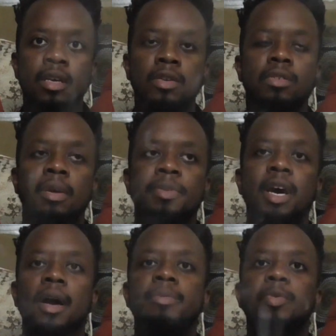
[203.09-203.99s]
So
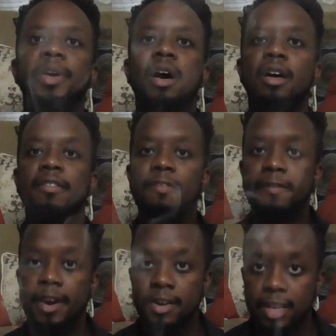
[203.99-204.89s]
sometimes we
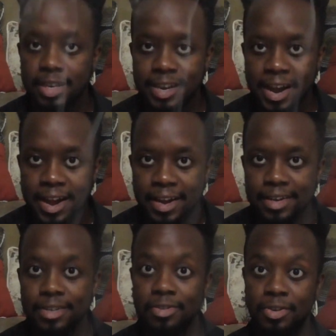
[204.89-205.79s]
unfairly
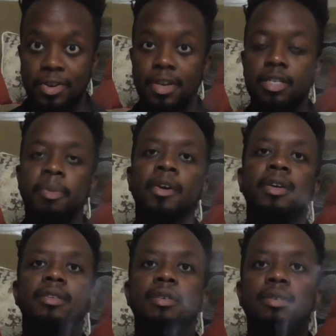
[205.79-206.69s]
tag certain
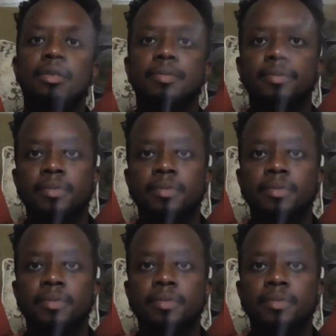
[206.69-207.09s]
experiences.